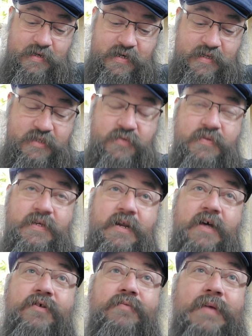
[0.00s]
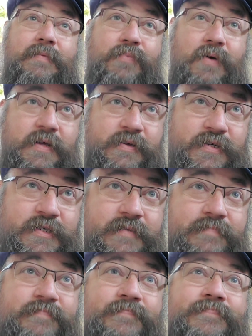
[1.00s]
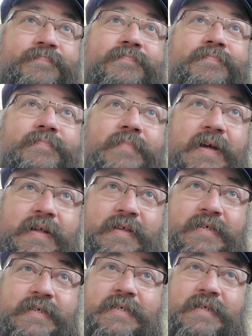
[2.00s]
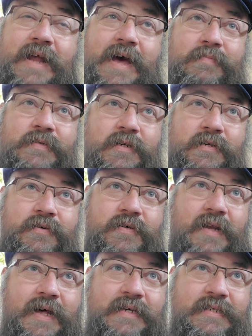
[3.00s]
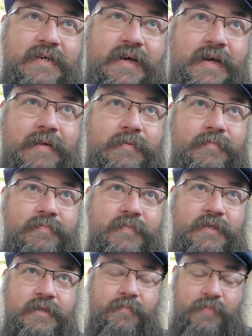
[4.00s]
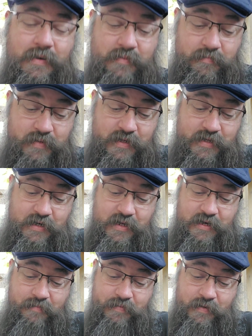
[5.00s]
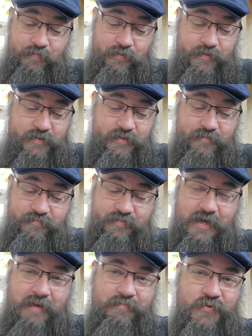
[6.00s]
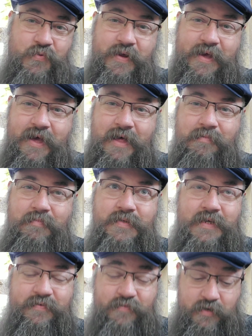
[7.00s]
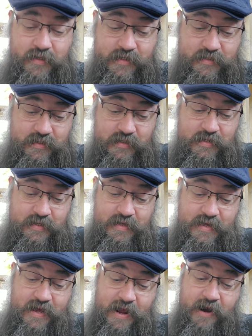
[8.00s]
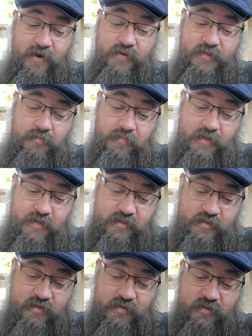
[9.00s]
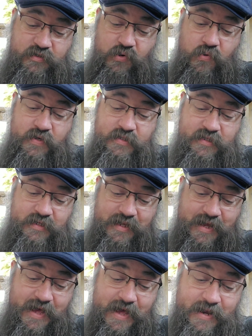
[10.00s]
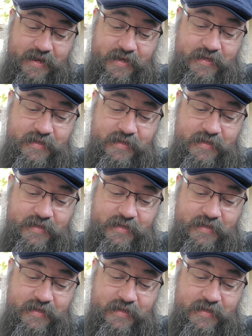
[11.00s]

This was another of my brothers, and this is an absolute classic album. This could probably be in a lot of people's top 20 albums ever list. Aerosmith, Toys in the Attic.